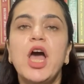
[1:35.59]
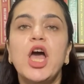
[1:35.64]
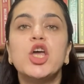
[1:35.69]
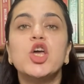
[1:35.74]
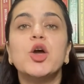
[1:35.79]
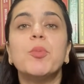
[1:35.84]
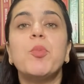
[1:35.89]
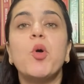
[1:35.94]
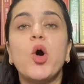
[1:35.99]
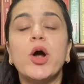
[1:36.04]

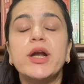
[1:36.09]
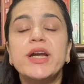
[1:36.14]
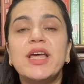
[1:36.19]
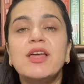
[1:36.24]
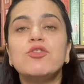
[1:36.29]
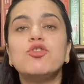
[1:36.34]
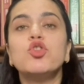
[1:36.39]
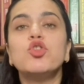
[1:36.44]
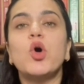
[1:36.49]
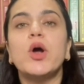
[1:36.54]
your body
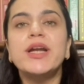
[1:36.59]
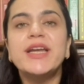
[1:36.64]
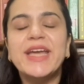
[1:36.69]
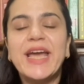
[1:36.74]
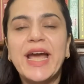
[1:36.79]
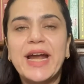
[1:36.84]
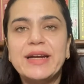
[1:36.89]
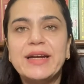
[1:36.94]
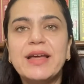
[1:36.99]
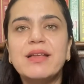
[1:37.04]
is not
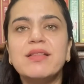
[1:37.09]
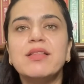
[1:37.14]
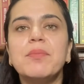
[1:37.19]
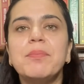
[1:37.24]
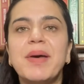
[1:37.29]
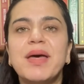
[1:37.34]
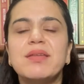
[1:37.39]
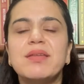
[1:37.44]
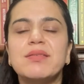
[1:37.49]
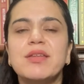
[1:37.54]
getting the
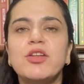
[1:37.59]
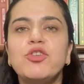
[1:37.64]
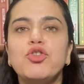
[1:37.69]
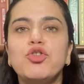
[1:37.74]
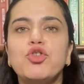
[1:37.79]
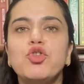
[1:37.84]
message